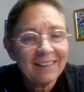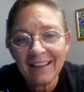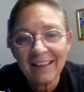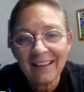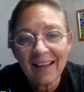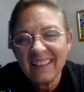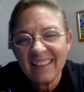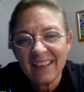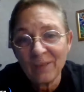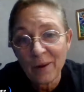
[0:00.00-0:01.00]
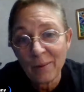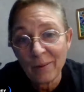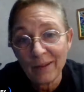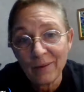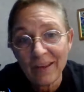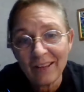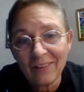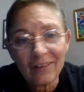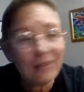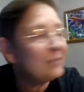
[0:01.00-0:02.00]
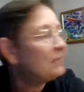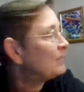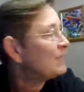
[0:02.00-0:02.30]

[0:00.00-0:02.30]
Yeah, I tend to ramble anyway, y'all know.